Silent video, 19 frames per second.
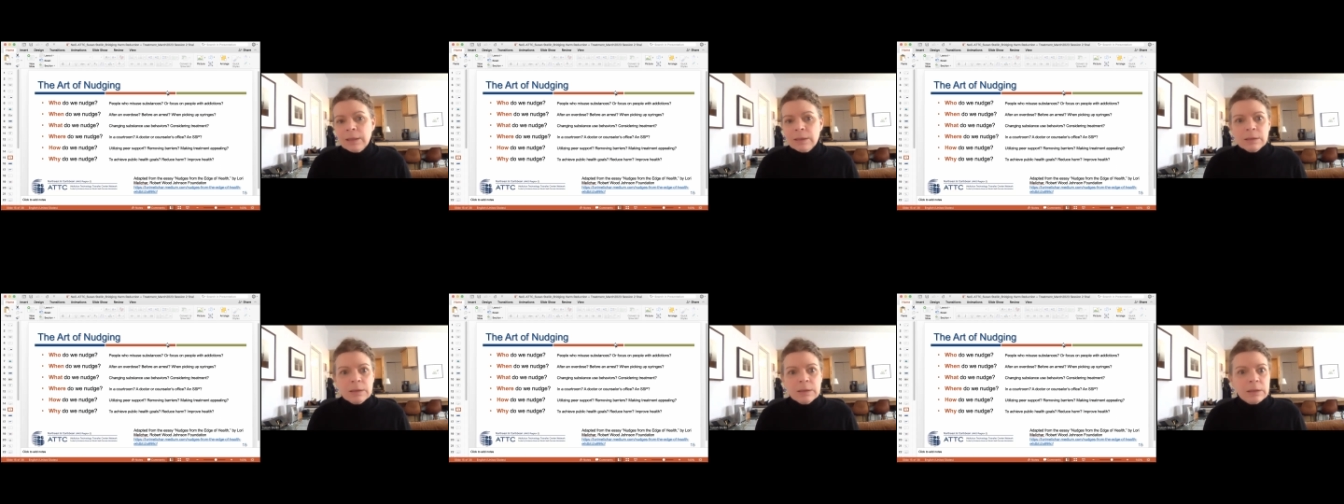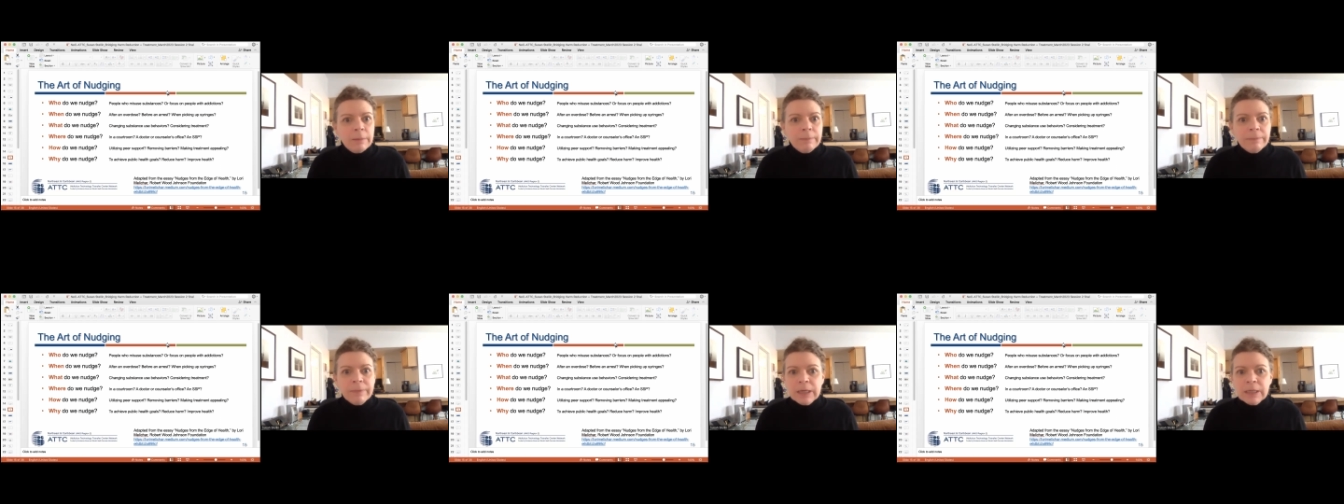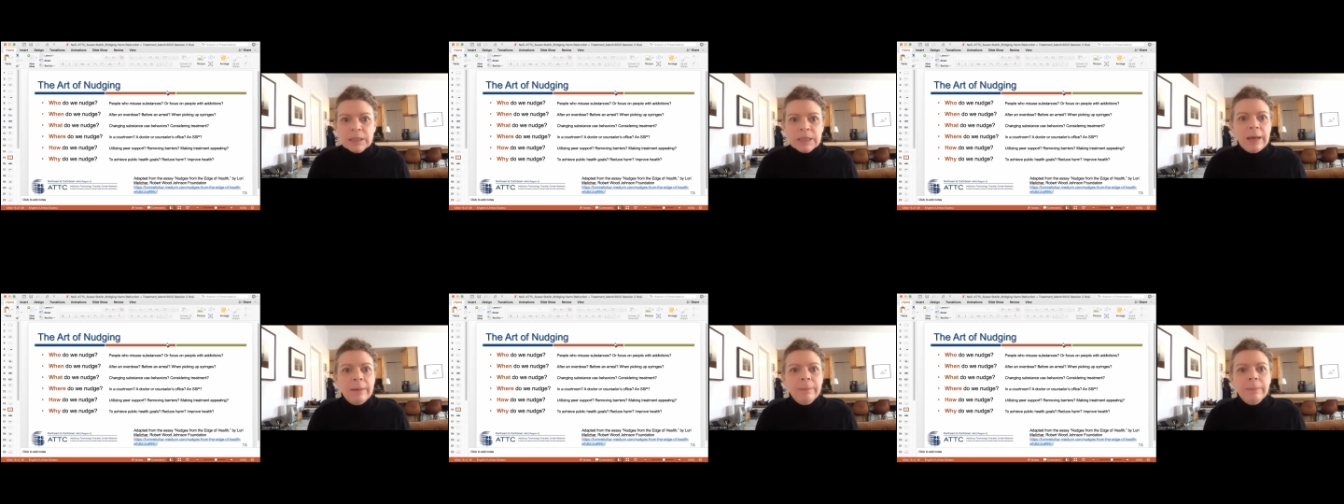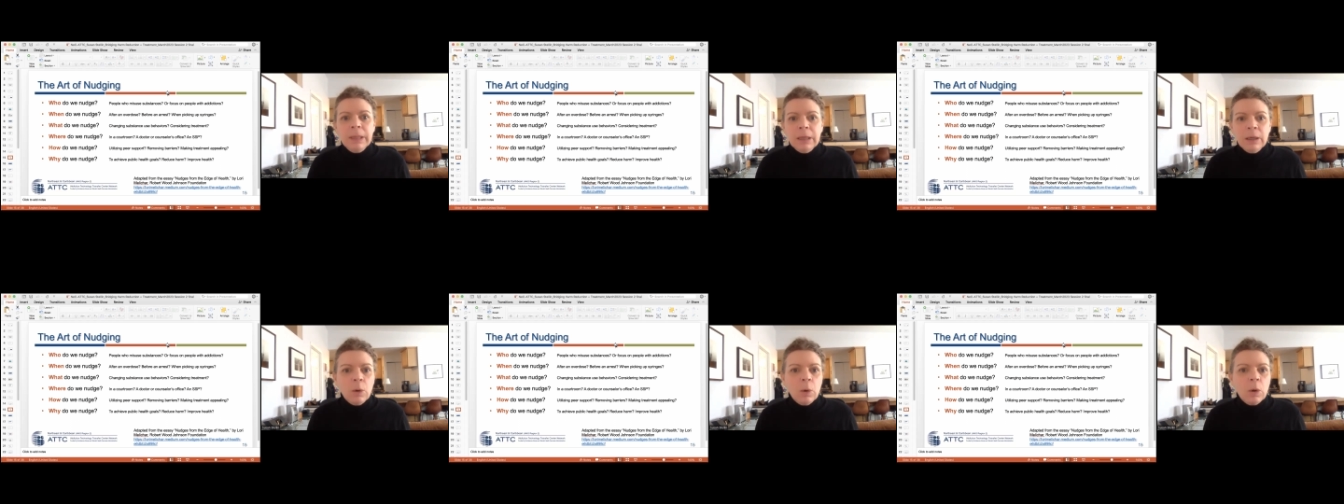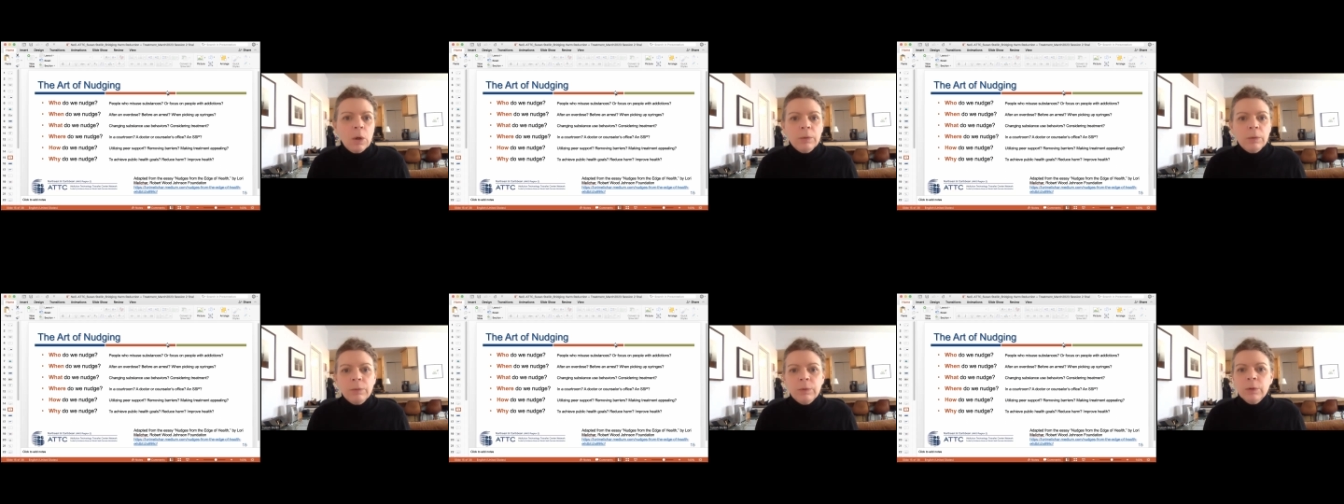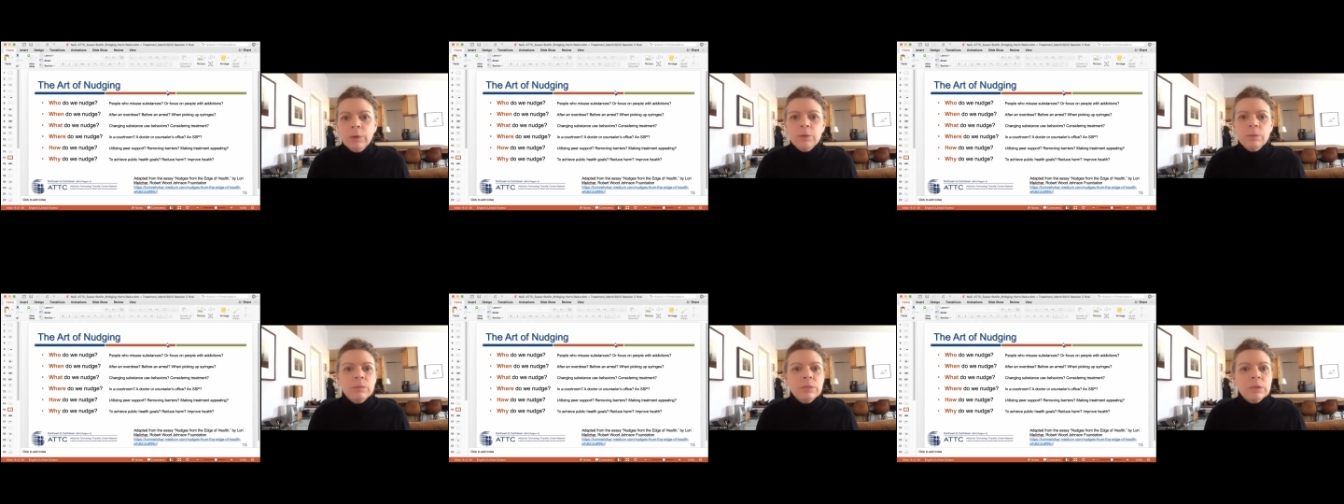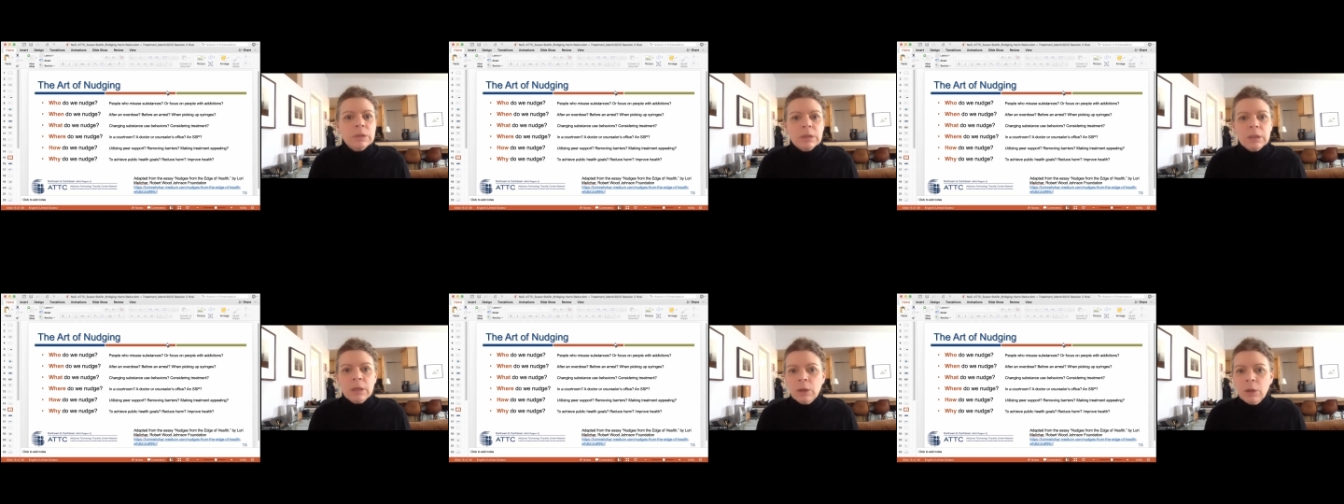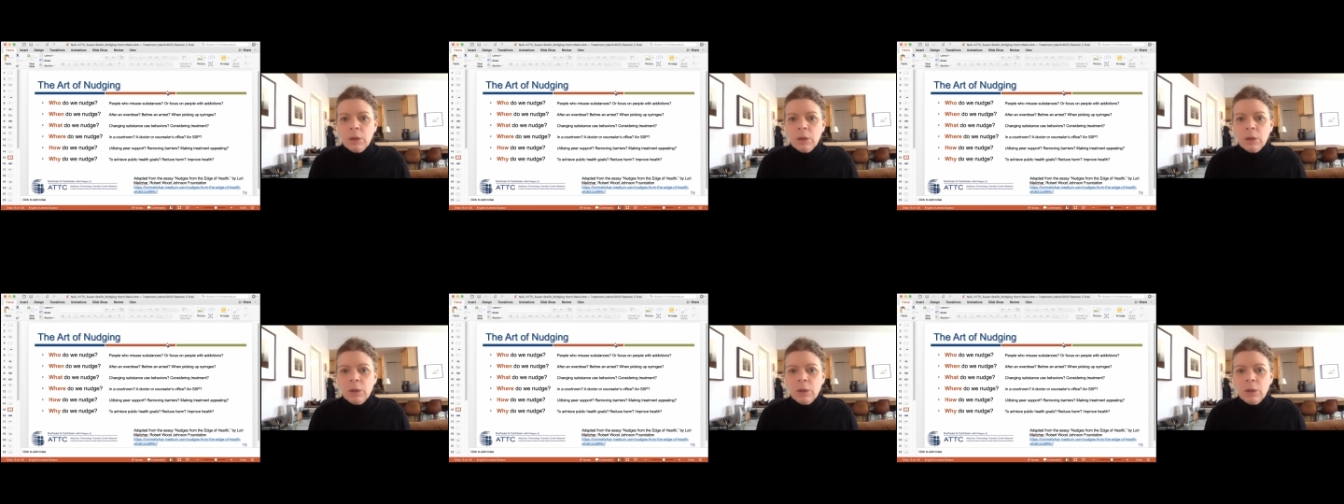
Some things happen in courtrooms,